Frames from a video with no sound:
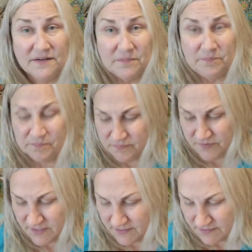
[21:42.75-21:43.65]

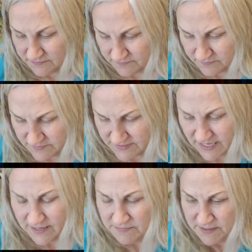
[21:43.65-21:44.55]
a in a
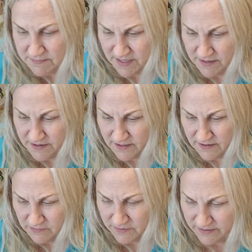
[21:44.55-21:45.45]
timely manner
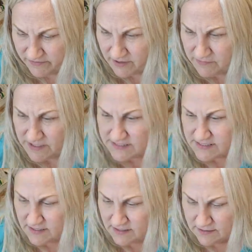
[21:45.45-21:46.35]
or whatever I want to
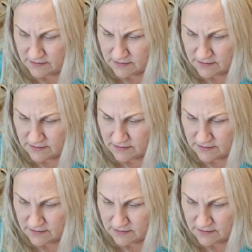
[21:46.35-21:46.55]
say.